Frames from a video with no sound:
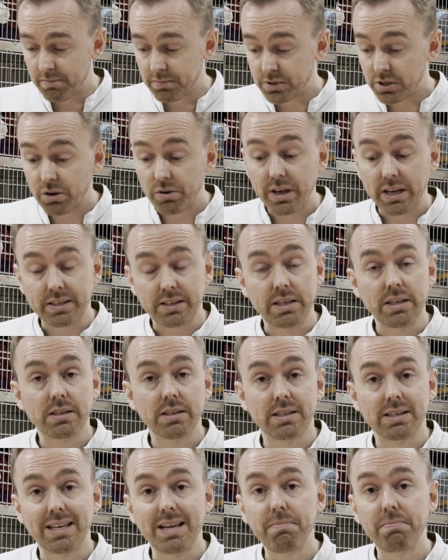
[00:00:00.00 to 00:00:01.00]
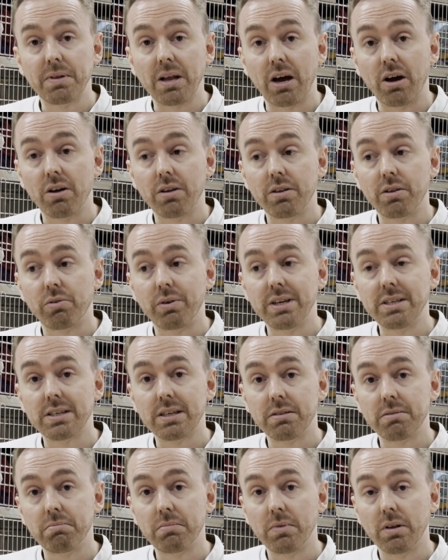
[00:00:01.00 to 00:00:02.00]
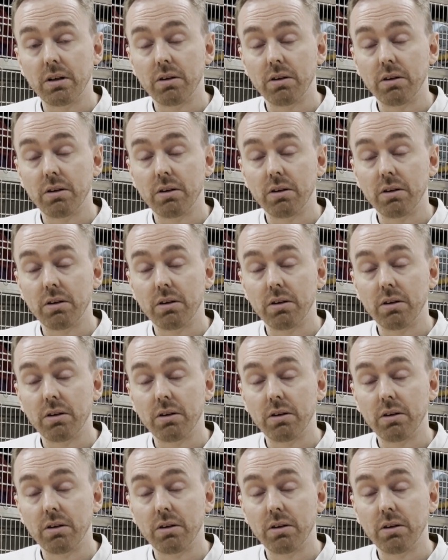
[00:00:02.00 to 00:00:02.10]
So yes, he's asleep now. The reason